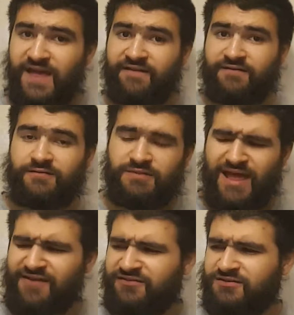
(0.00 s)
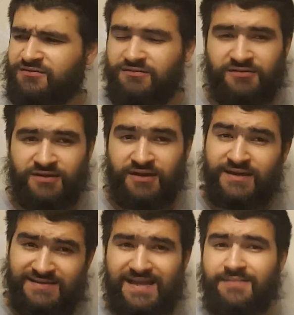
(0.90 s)
left.
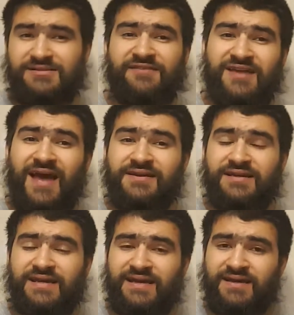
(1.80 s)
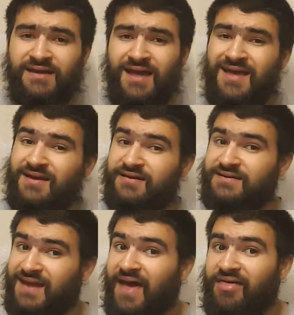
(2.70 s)
He stabs left-handedly
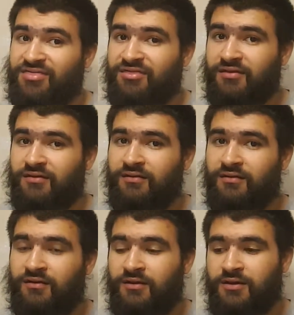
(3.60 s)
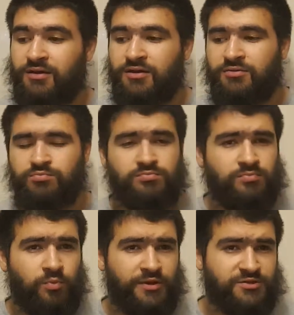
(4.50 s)
at Death,
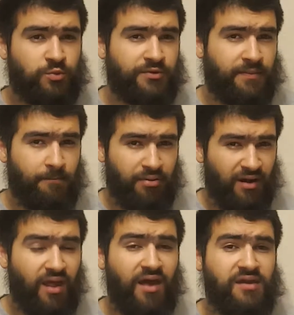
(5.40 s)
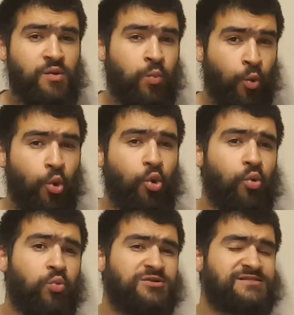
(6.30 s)
which would imply
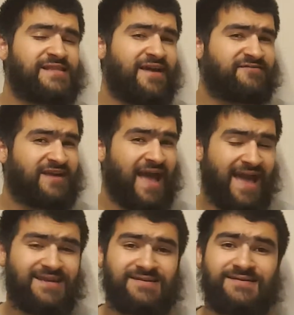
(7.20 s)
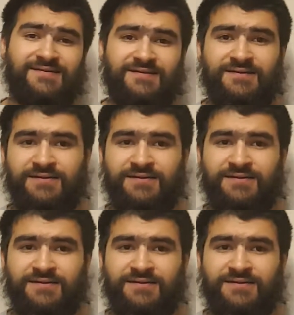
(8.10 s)
War was left-handed.